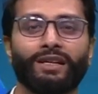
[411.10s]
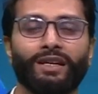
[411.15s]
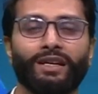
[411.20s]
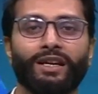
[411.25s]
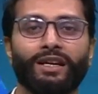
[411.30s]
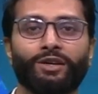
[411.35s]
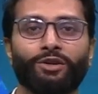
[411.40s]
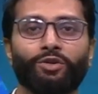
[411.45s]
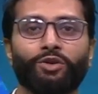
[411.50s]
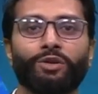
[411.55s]

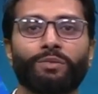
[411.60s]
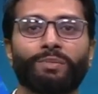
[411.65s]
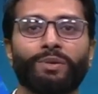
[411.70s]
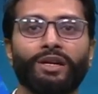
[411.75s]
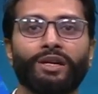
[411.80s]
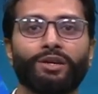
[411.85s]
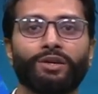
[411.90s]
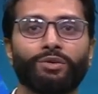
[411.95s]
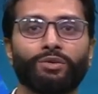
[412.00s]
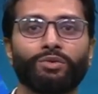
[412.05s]
It could be
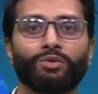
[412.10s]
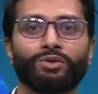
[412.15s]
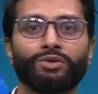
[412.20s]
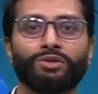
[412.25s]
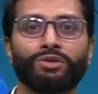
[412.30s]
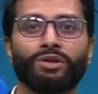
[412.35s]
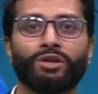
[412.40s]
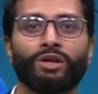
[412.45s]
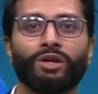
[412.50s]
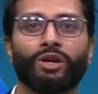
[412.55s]

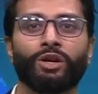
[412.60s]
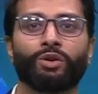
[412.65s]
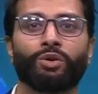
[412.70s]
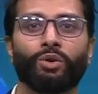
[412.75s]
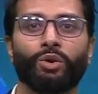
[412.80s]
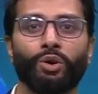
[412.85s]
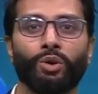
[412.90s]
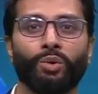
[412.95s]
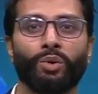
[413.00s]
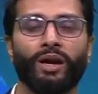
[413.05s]
used
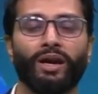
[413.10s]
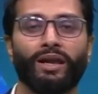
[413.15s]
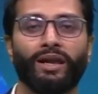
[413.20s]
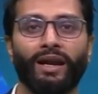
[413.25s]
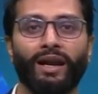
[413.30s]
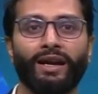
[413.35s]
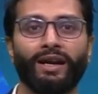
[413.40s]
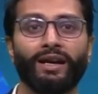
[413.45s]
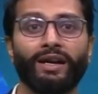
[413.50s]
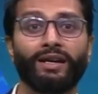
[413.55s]
to lower
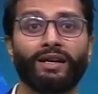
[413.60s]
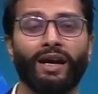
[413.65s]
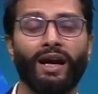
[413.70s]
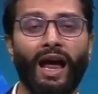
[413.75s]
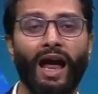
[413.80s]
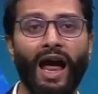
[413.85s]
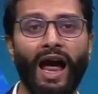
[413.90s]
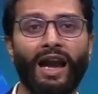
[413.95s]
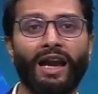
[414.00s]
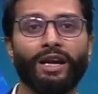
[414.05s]
credit
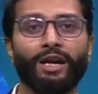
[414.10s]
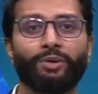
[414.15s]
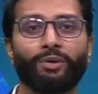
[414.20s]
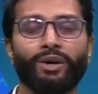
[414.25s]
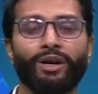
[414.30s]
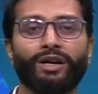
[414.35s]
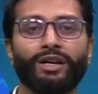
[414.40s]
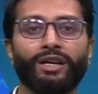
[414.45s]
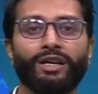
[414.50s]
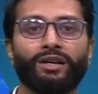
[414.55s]
and
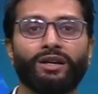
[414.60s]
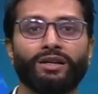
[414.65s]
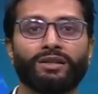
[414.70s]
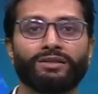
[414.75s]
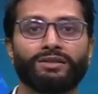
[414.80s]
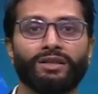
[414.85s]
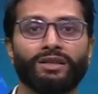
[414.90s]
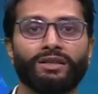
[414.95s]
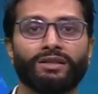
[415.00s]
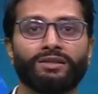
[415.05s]
liquidity
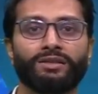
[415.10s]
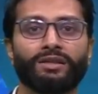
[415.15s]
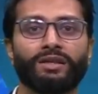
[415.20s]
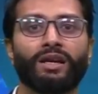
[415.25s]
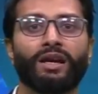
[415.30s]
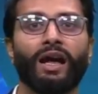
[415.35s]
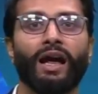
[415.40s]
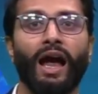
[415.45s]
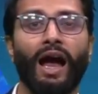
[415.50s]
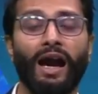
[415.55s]
concerns
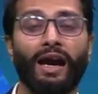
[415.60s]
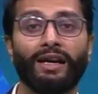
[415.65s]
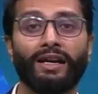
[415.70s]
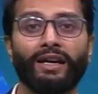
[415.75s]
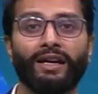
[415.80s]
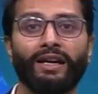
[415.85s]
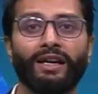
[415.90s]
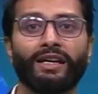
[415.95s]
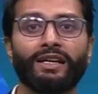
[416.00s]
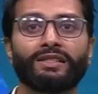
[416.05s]
and
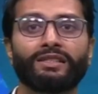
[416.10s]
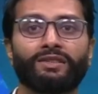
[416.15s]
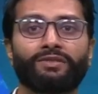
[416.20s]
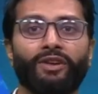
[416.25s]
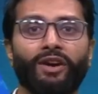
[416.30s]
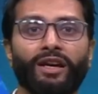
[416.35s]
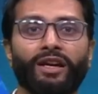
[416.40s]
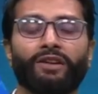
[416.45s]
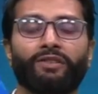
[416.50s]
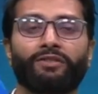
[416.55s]
increase
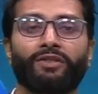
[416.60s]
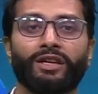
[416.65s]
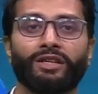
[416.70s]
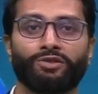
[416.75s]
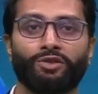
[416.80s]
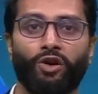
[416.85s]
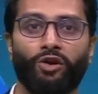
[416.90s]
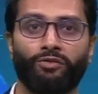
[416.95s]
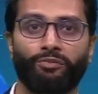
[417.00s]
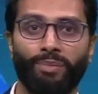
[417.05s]

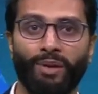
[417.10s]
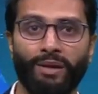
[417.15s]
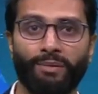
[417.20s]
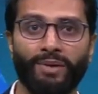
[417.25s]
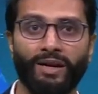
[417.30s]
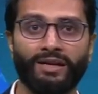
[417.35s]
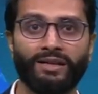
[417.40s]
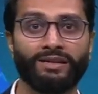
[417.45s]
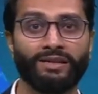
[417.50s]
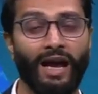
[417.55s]
effectiveness of
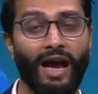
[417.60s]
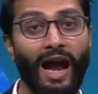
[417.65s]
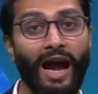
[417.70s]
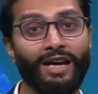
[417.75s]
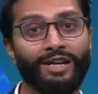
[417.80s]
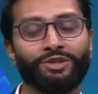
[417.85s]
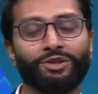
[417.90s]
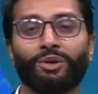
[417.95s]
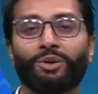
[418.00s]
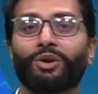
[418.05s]
payments
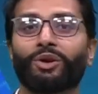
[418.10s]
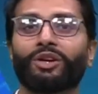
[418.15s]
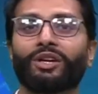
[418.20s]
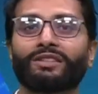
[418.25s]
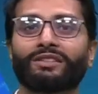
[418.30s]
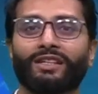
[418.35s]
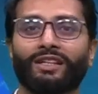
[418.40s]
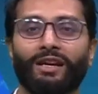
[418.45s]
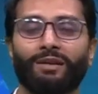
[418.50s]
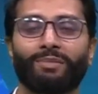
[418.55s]
and
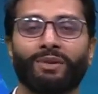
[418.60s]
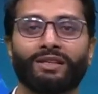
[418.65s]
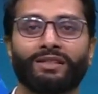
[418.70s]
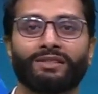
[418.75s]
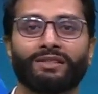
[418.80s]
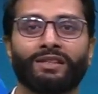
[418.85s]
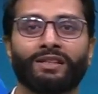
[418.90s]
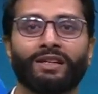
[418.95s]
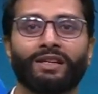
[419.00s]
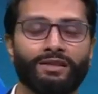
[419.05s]
security
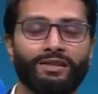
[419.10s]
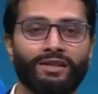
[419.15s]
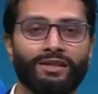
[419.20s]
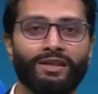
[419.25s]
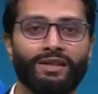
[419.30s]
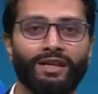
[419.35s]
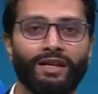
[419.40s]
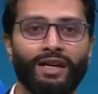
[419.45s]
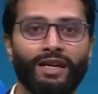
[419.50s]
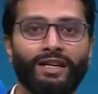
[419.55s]
settlements.
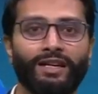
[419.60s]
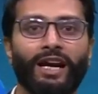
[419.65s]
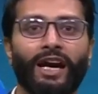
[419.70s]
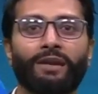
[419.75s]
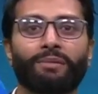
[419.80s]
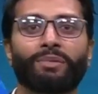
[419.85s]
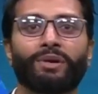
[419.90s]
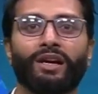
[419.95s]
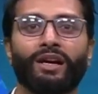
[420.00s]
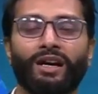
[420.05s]
It
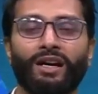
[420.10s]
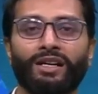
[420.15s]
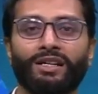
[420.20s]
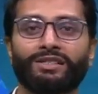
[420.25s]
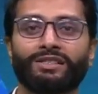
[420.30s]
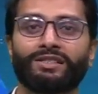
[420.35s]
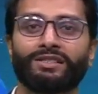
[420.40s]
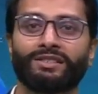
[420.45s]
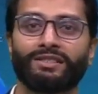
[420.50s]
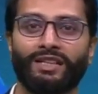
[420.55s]
can be
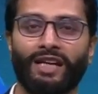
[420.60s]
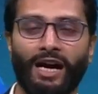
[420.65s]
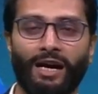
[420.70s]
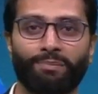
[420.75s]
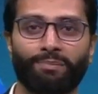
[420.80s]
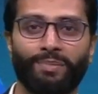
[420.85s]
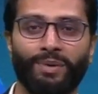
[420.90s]
urged that